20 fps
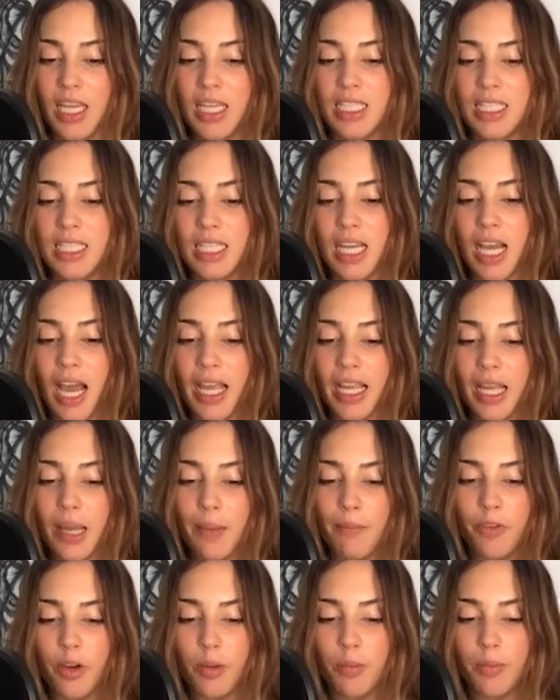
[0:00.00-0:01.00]
See, I
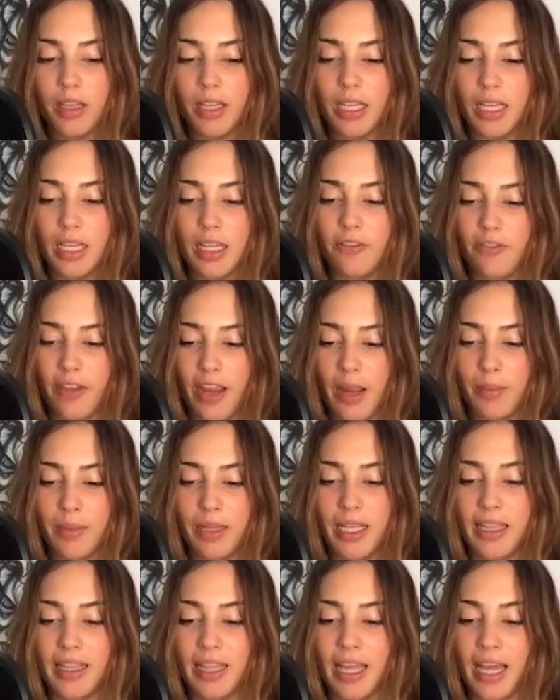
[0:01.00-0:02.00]
come from a
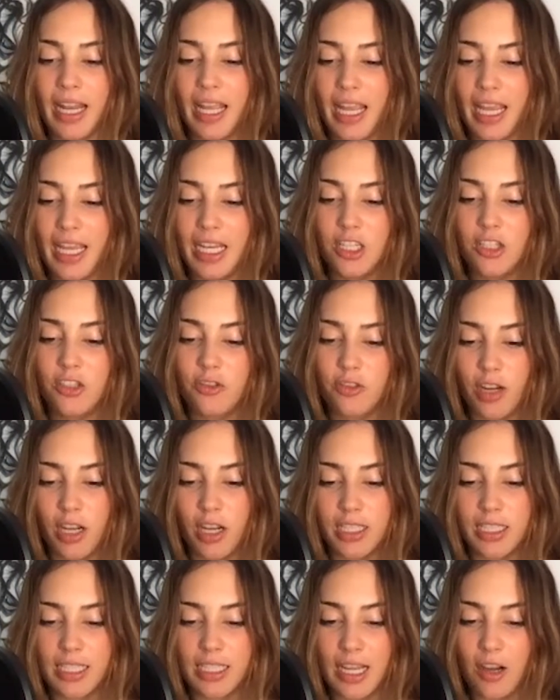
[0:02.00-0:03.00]
family that hated
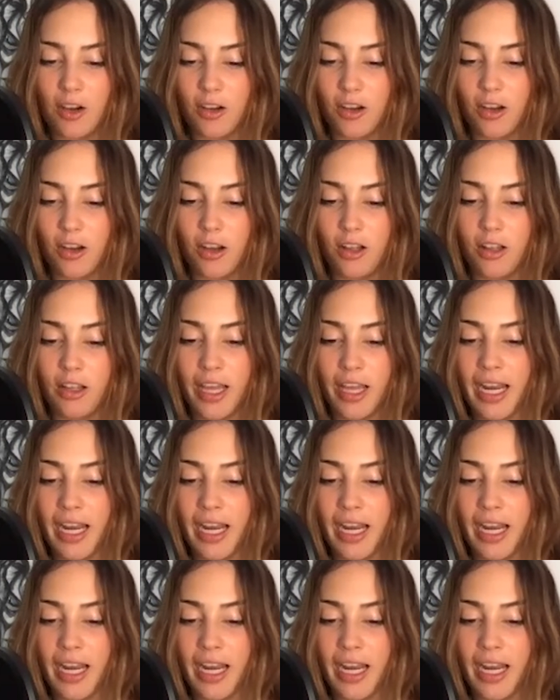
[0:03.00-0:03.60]
drugs and alcohol,